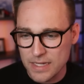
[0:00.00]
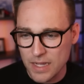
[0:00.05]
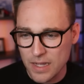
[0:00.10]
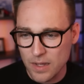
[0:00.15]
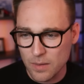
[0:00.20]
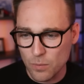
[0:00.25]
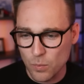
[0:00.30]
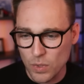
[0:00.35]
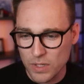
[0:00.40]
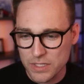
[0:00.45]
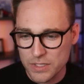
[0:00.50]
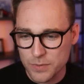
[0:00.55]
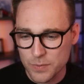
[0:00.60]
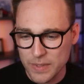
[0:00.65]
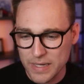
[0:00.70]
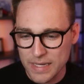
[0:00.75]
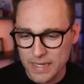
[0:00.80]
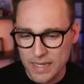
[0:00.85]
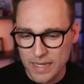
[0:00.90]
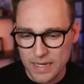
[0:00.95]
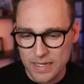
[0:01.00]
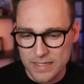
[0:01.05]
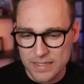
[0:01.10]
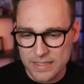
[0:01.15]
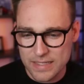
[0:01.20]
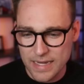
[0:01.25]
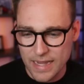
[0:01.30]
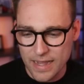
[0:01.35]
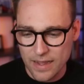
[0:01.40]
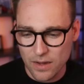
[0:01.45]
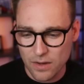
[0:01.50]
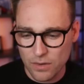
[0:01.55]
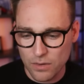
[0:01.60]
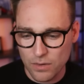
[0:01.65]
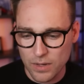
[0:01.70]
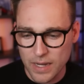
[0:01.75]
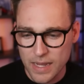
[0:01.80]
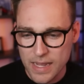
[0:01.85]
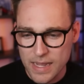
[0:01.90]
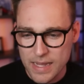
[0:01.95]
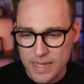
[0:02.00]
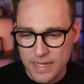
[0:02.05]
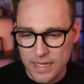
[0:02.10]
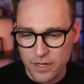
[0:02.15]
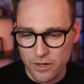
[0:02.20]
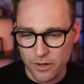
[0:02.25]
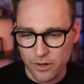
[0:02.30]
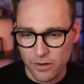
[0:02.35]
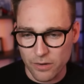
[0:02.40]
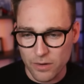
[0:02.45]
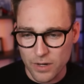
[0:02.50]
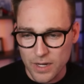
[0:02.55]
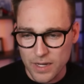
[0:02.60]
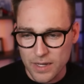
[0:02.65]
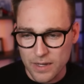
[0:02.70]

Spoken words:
once we get down here,